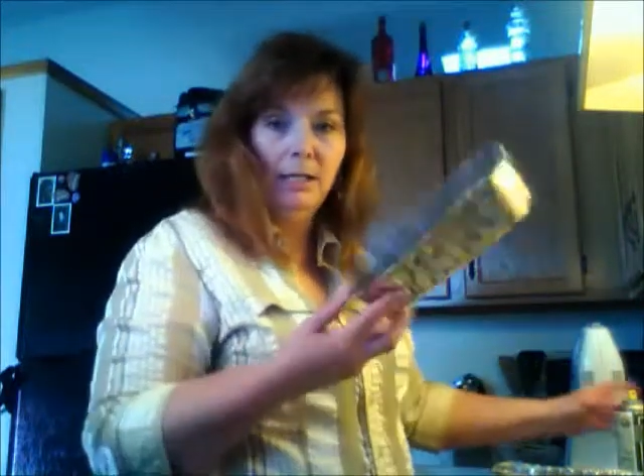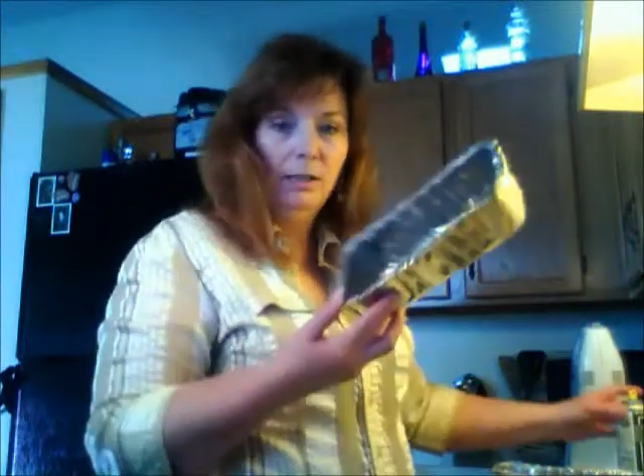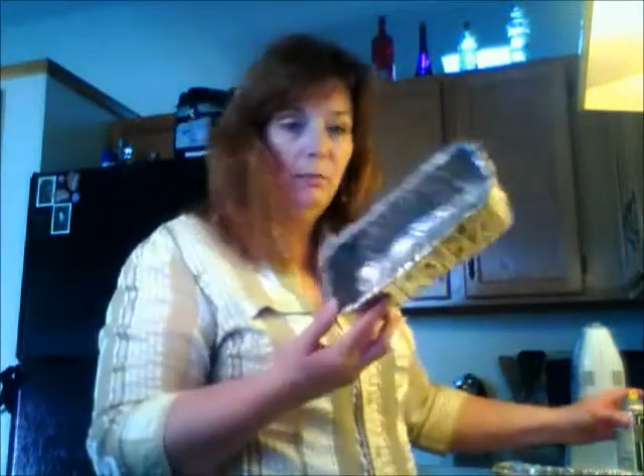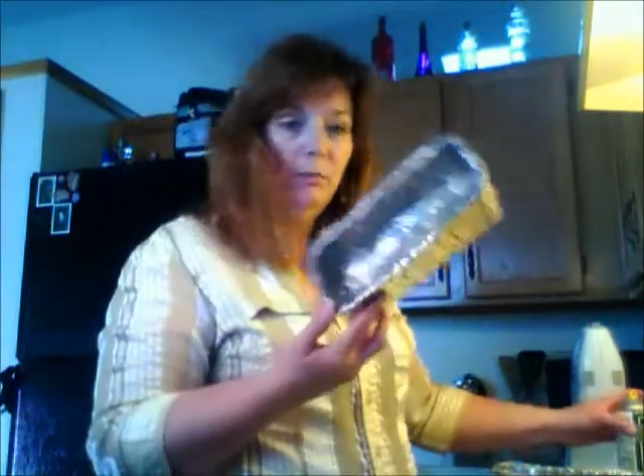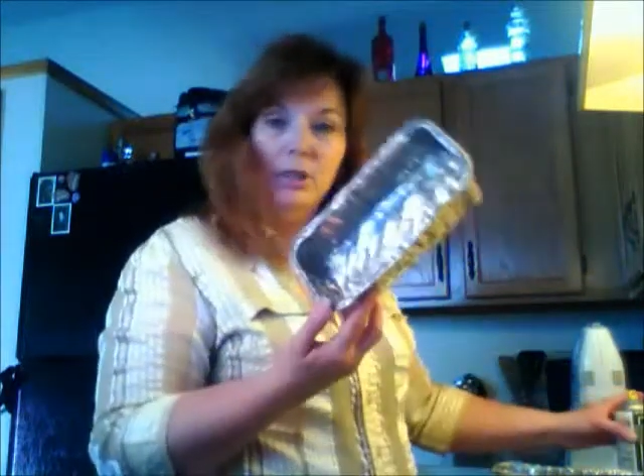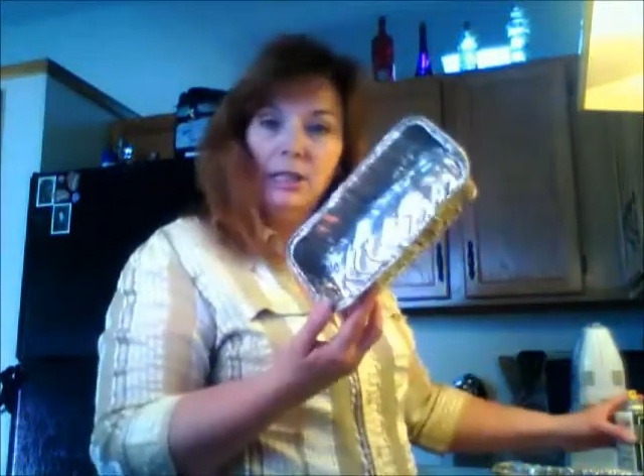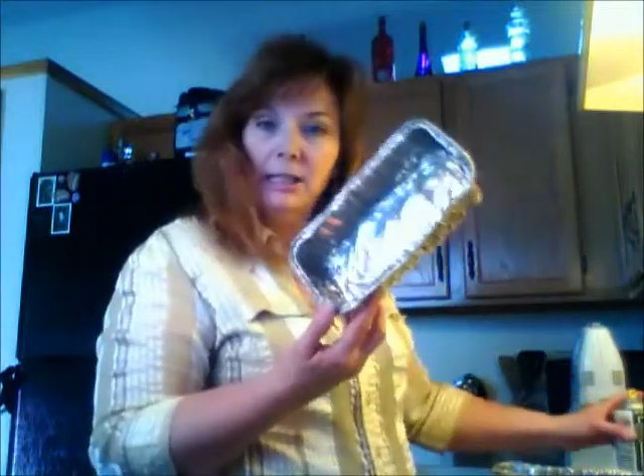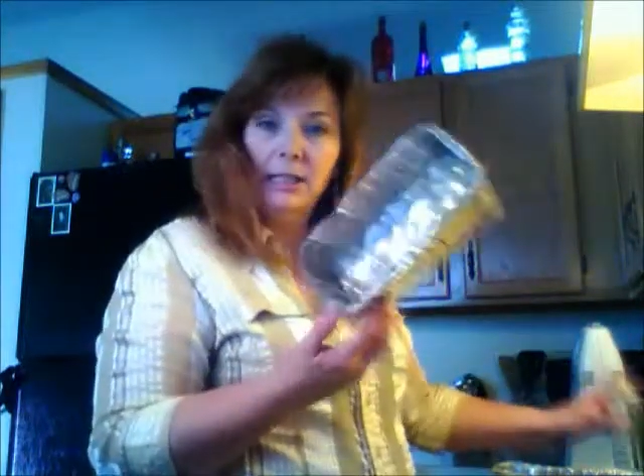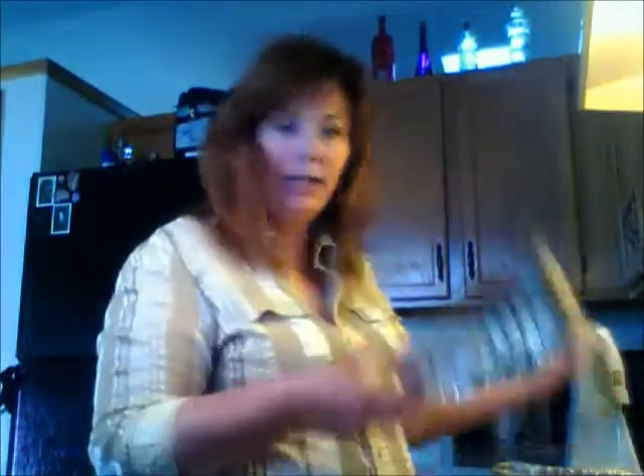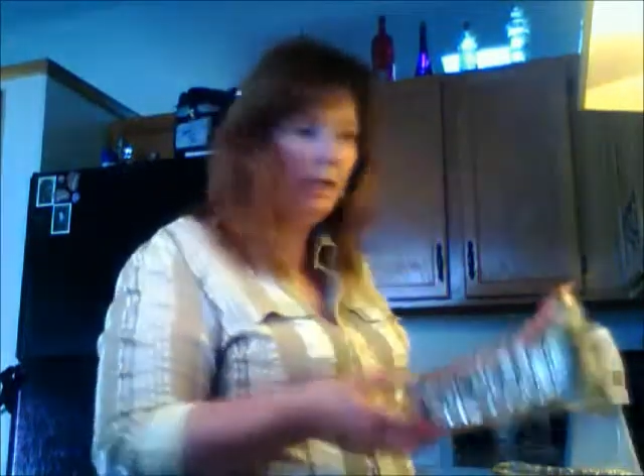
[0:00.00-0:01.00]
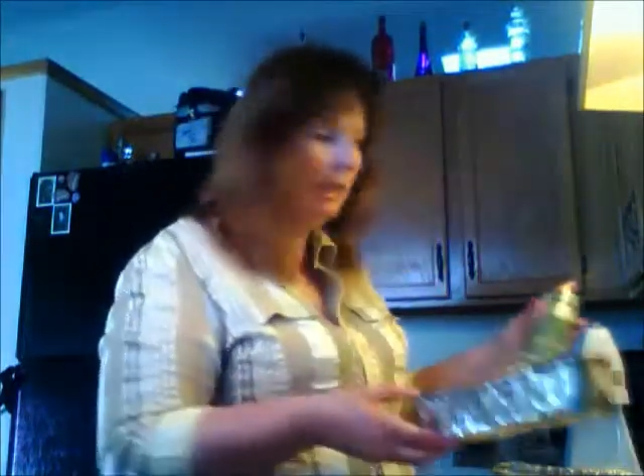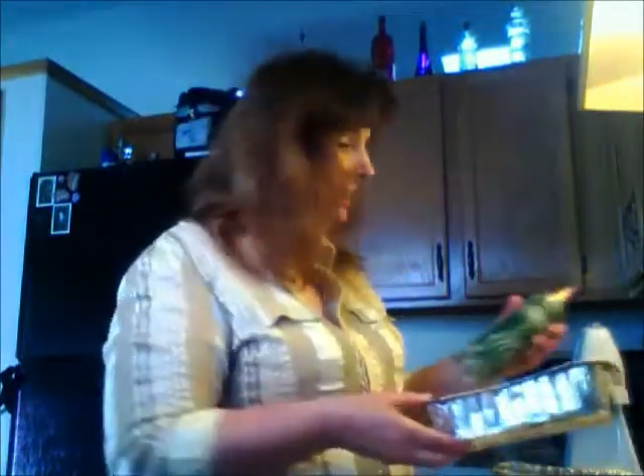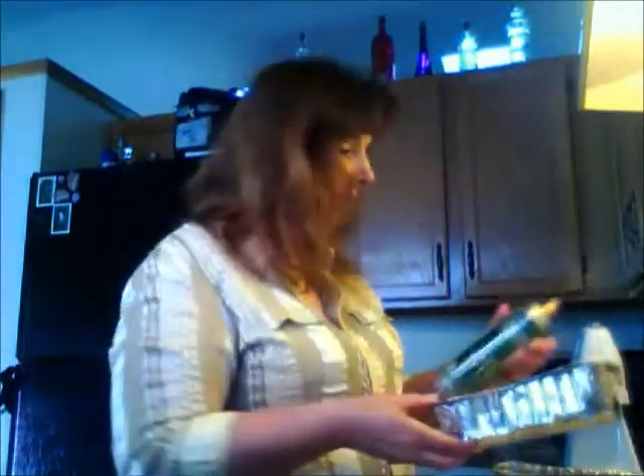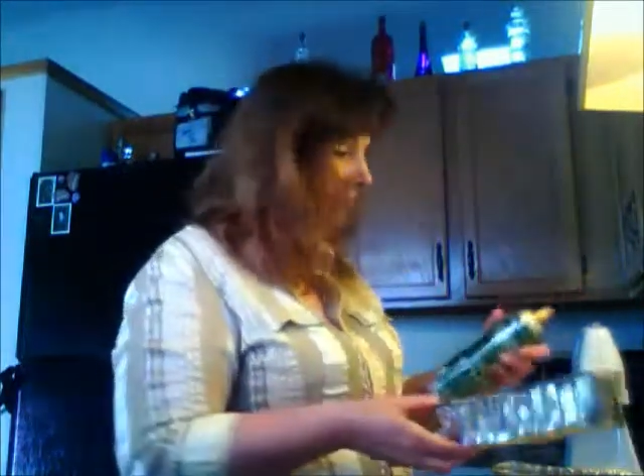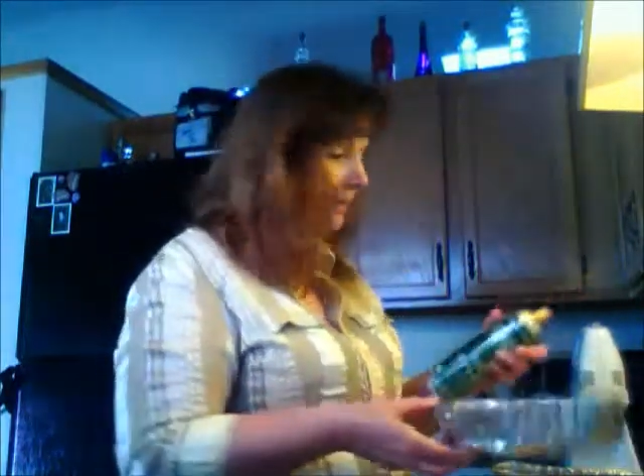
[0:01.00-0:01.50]
So we're just going to take
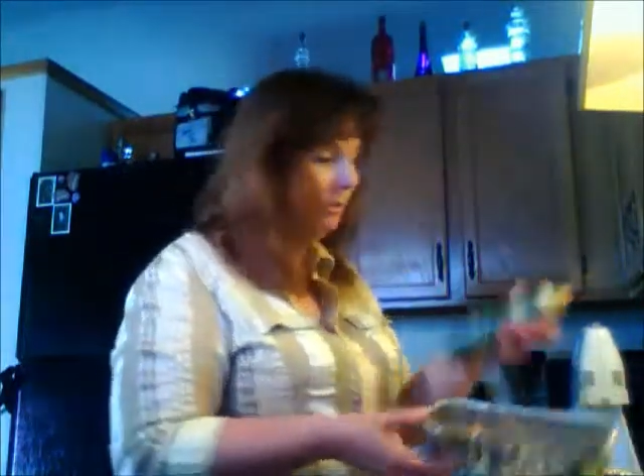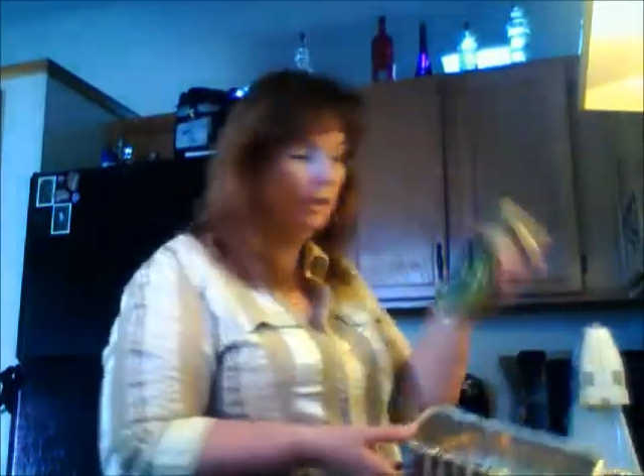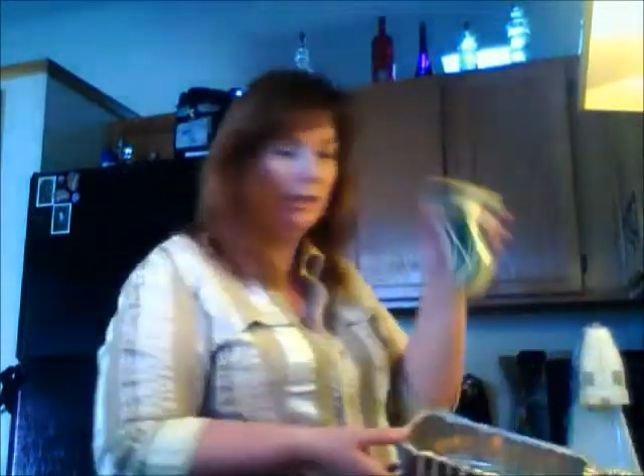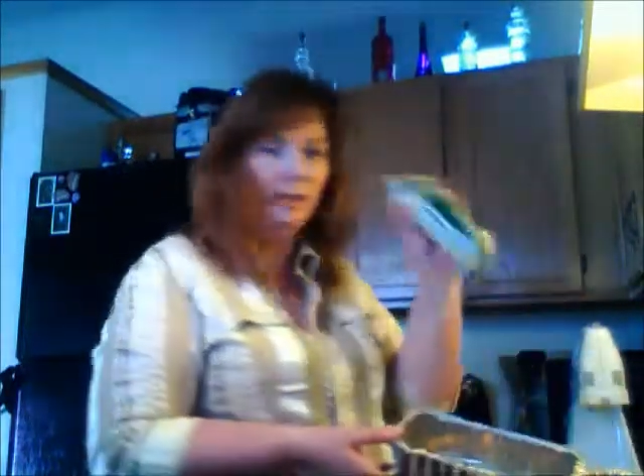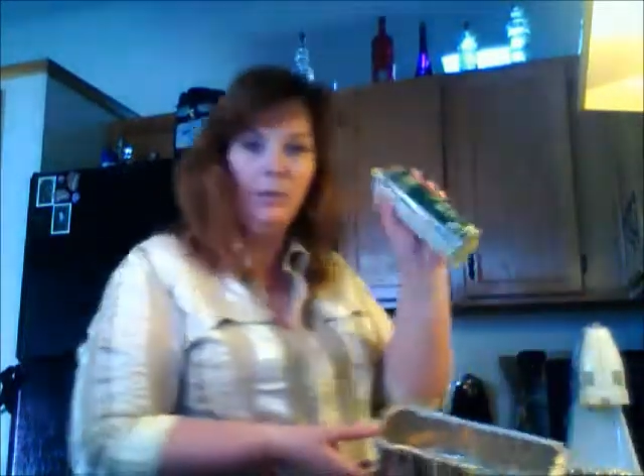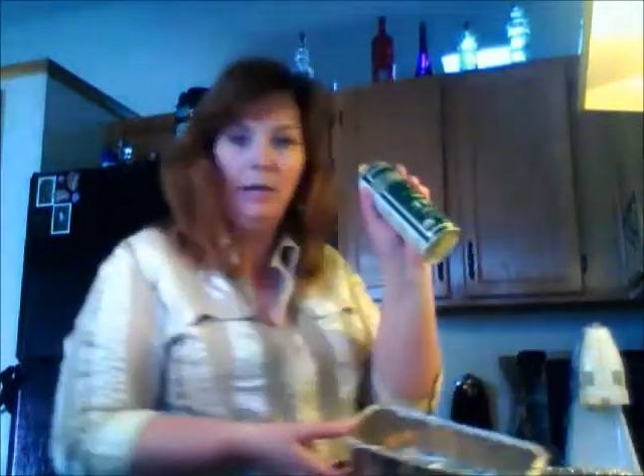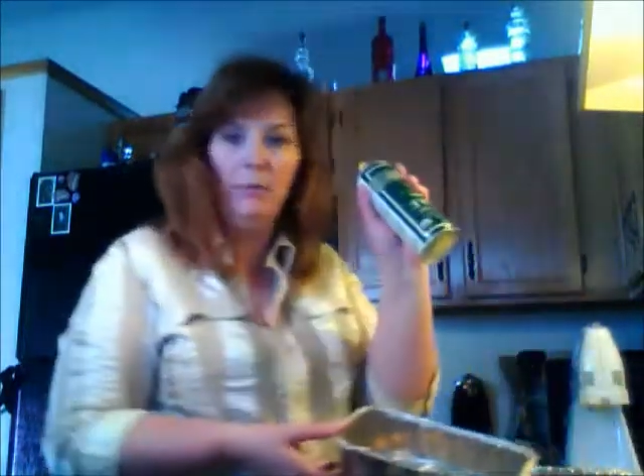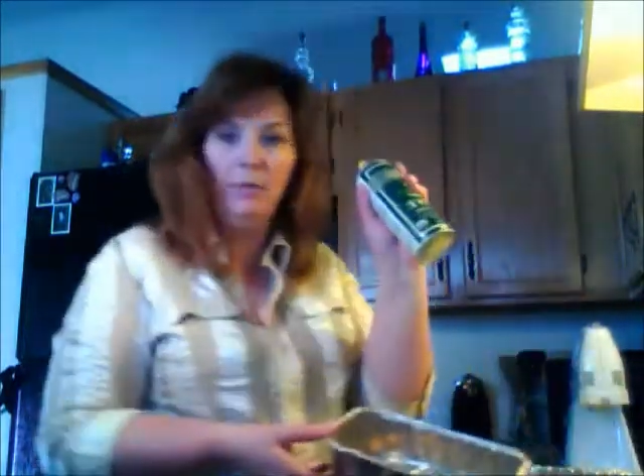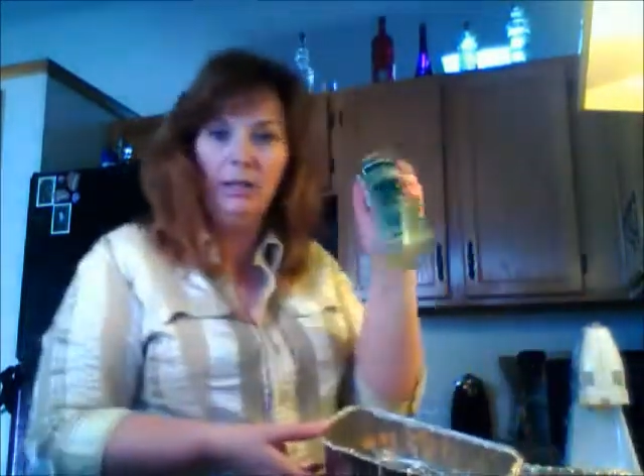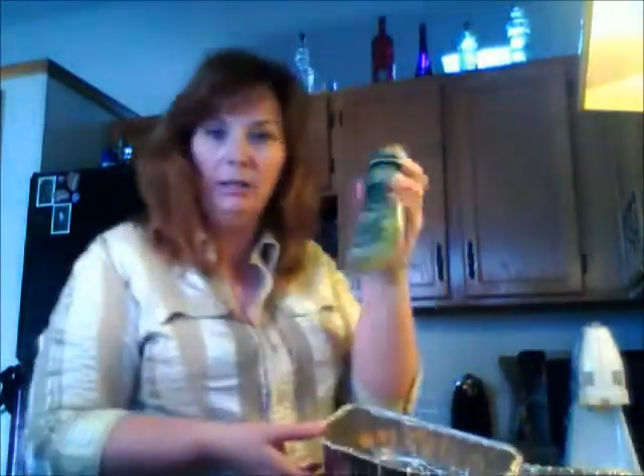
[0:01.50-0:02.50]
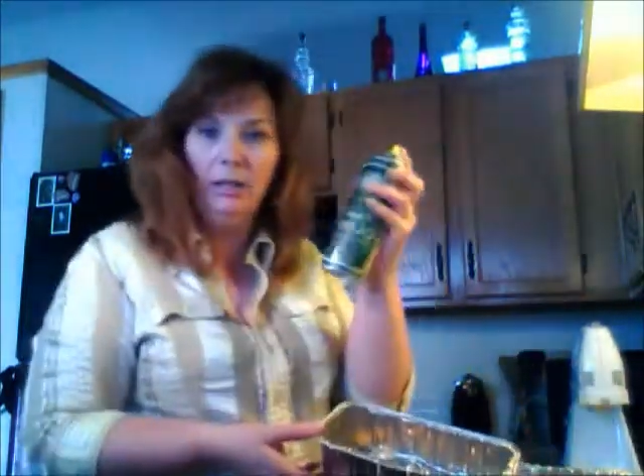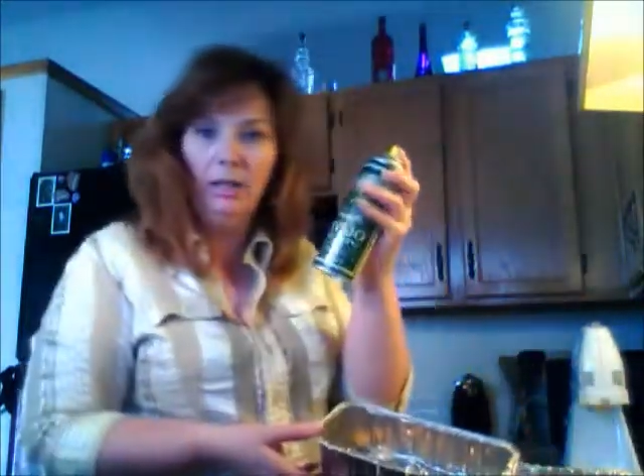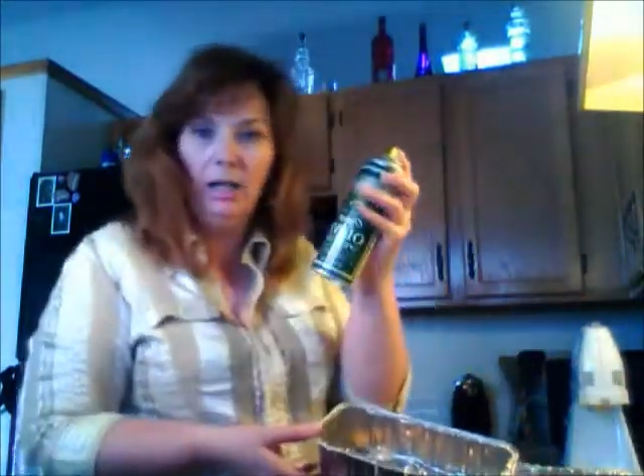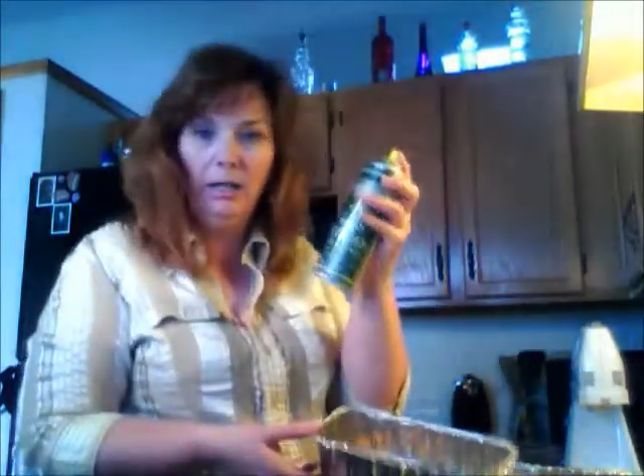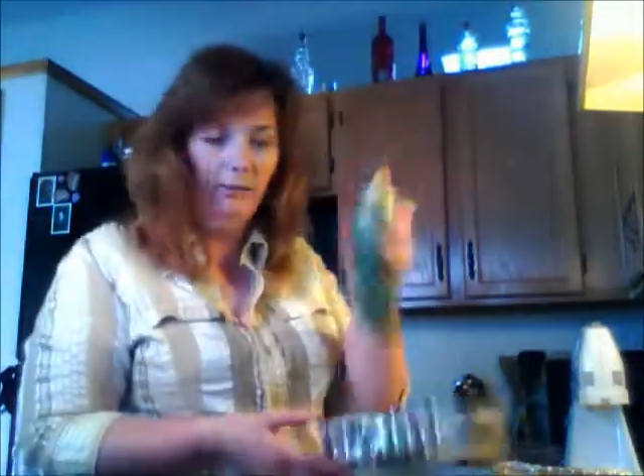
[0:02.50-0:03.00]
these and we're going to spray them with a little
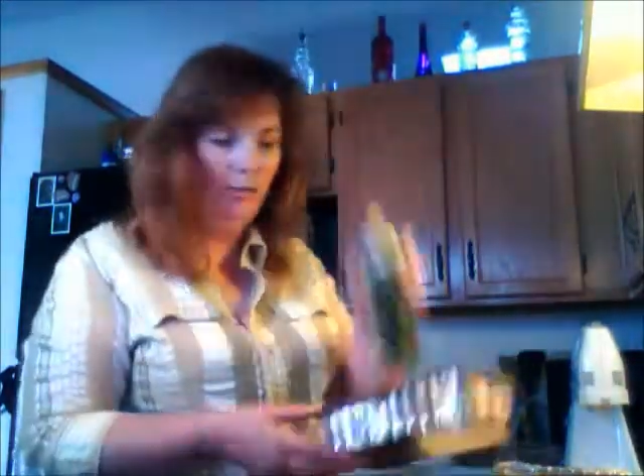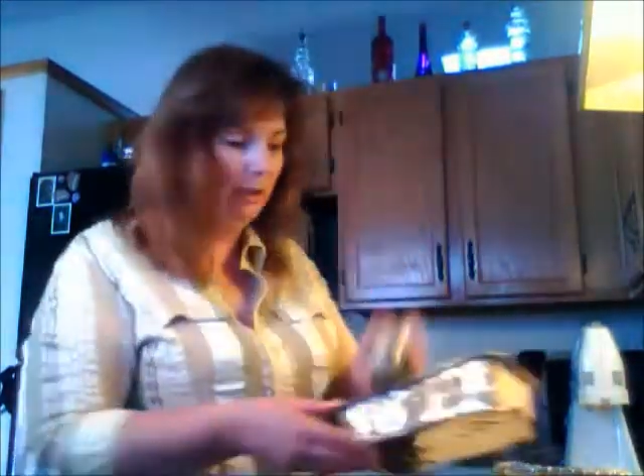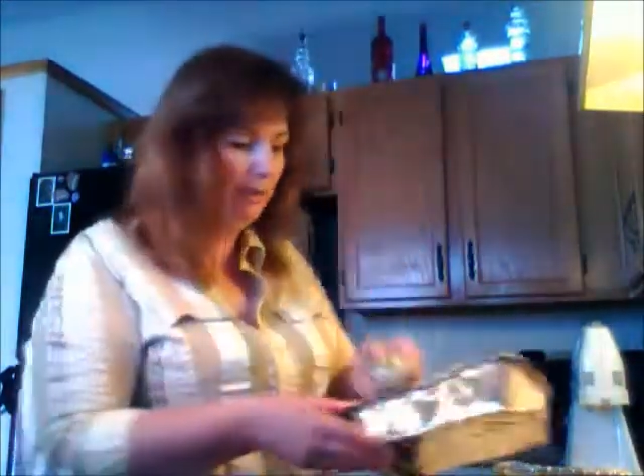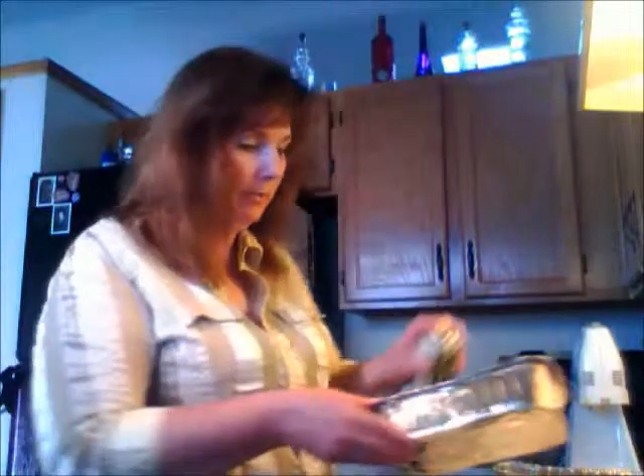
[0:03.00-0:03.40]
olive oil